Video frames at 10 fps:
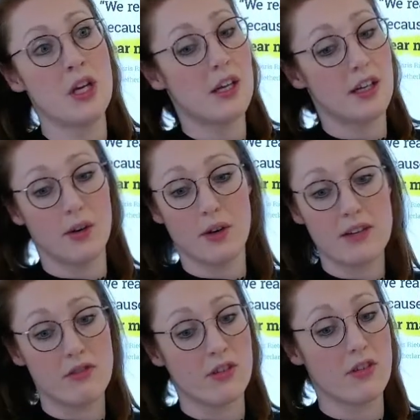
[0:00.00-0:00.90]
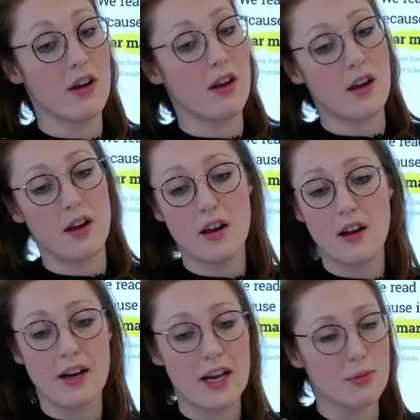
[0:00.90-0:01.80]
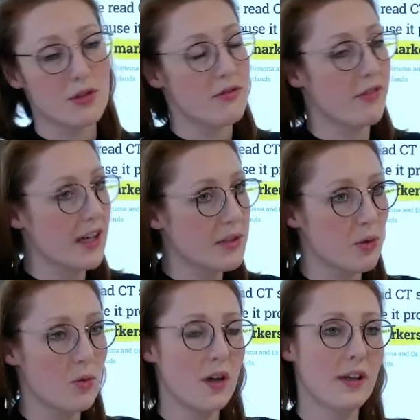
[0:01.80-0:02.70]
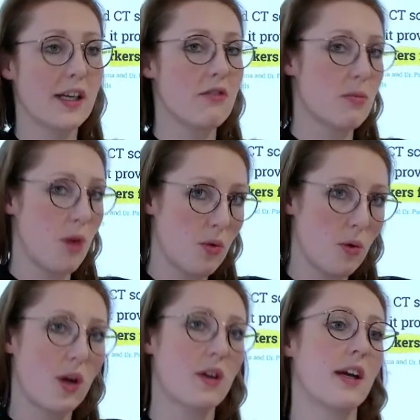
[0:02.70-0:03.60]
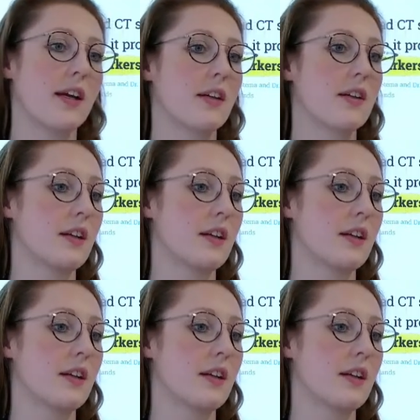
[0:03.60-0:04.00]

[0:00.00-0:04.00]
It even enables flexible working, remote working.